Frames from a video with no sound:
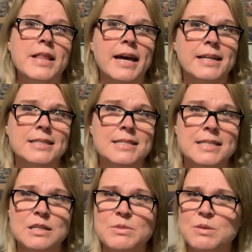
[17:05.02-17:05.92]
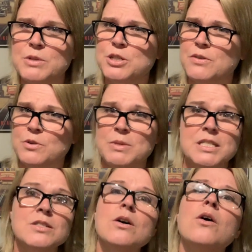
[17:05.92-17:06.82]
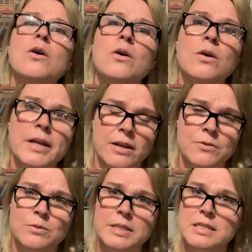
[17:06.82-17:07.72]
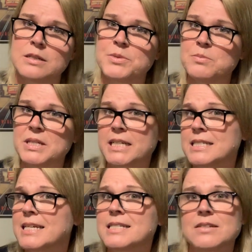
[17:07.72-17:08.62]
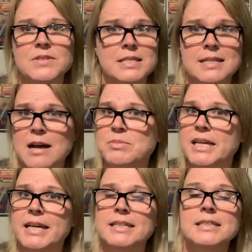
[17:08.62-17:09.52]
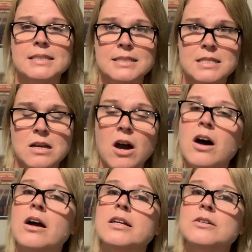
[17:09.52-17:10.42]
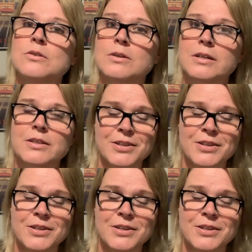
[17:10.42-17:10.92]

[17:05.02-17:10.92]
that is cinnamon, but you have to be so careful with cinnamon because that stuff does not play. It is hardcore.